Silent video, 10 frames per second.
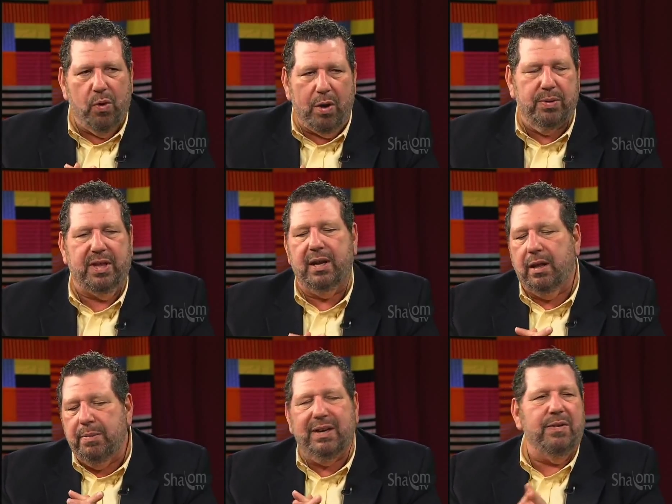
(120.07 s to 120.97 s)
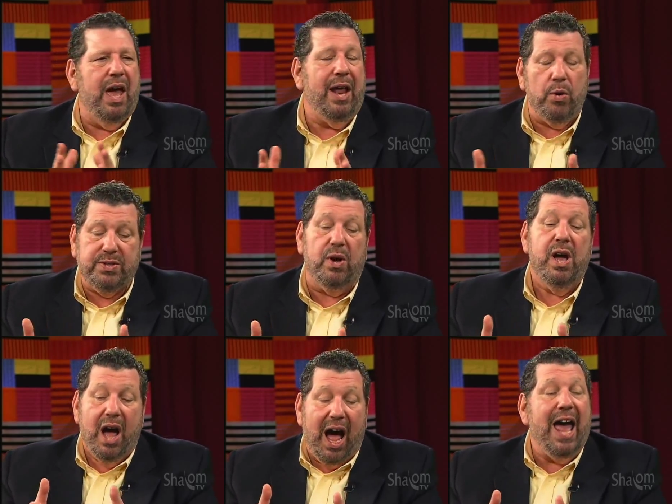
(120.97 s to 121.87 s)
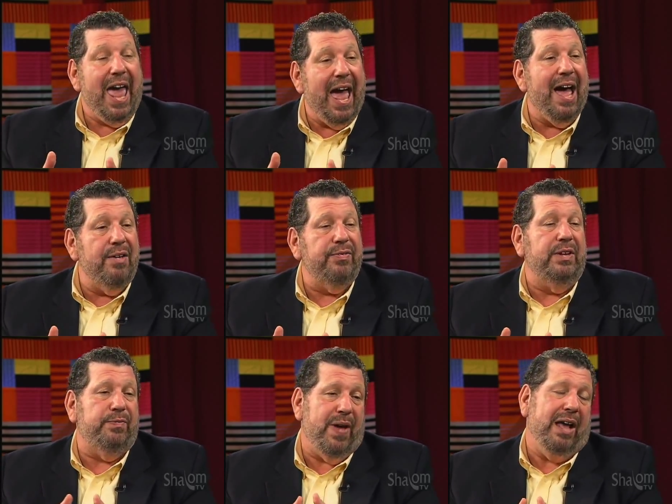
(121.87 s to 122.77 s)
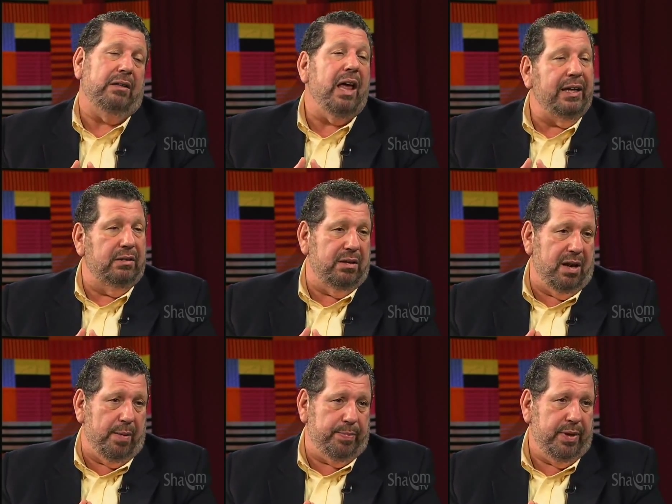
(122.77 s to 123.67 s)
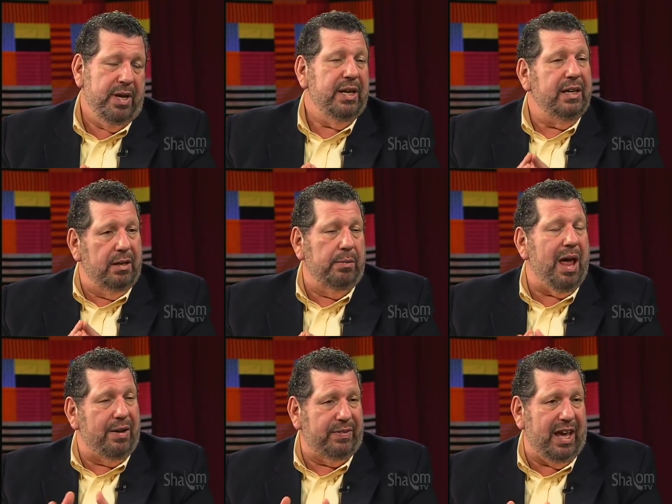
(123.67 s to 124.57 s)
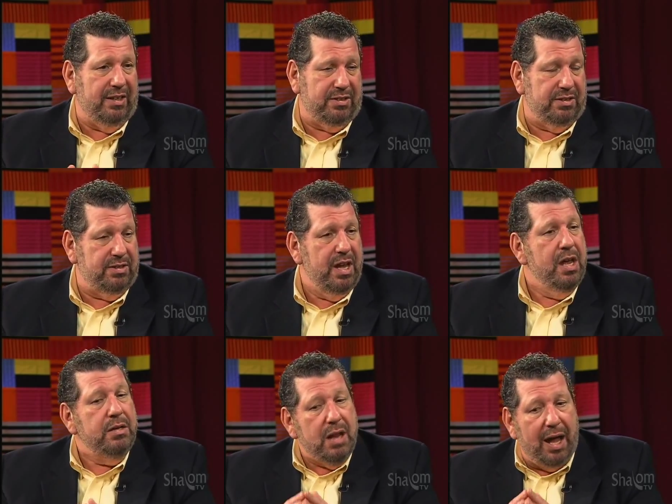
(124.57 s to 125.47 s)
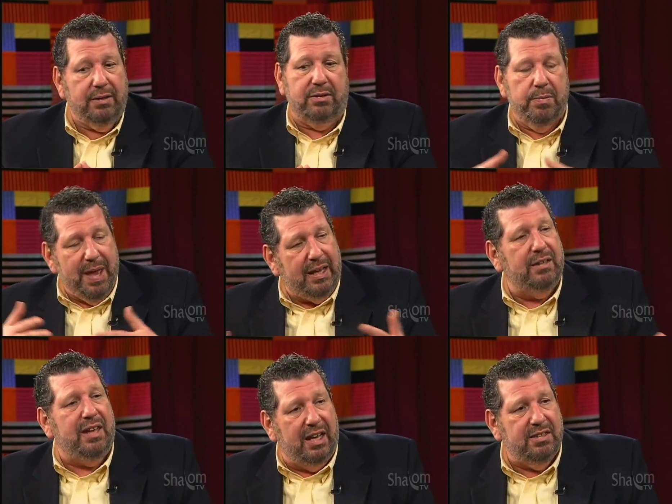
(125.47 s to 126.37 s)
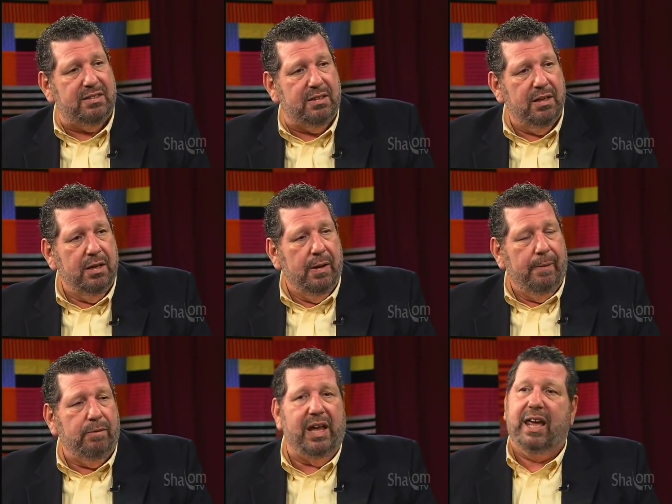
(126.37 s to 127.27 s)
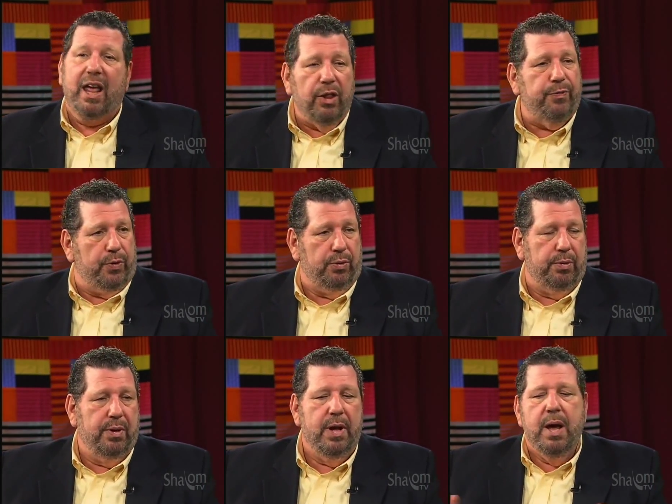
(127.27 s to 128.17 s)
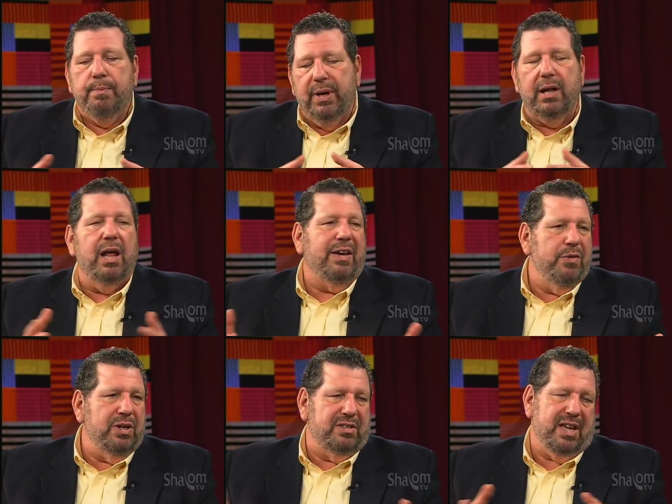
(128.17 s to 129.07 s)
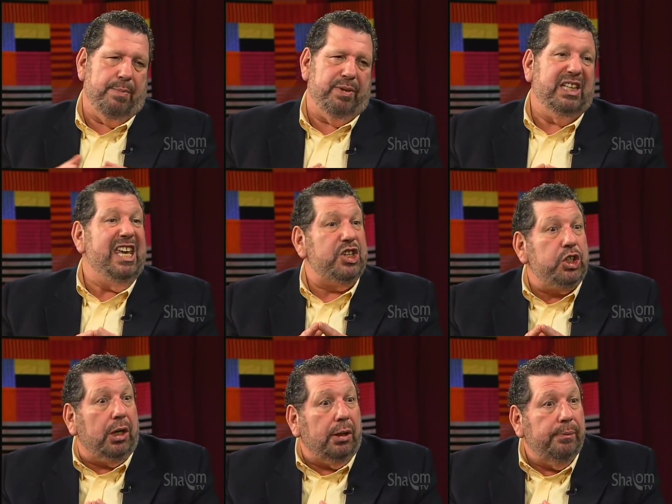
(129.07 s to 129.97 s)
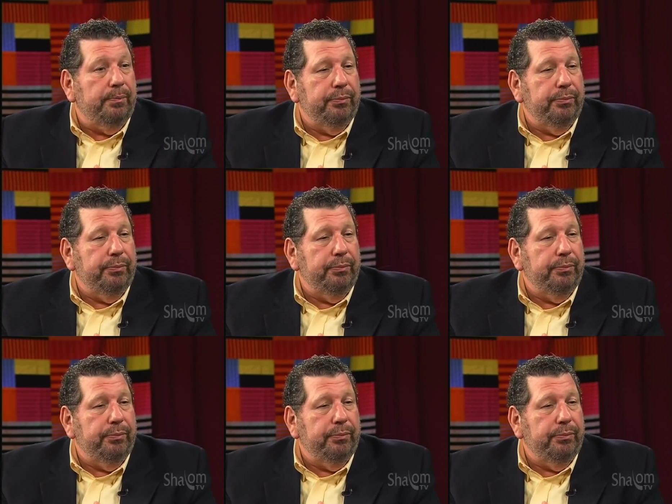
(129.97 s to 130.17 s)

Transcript: wrong with it. Let me give you, and also, I have in fact lightened it up in a lot of cases, not to make it taste like health food, but I'll give you an example. Kishka.